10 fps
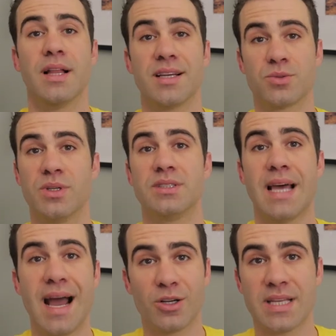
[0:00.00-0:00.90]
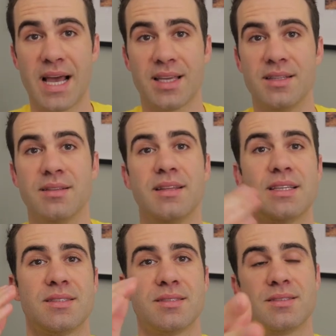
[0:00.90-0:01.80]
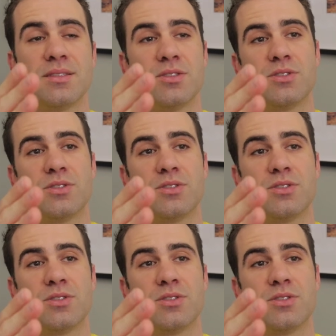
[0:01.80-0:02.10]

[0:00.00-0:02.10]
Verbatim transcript: last one is the house hacking this is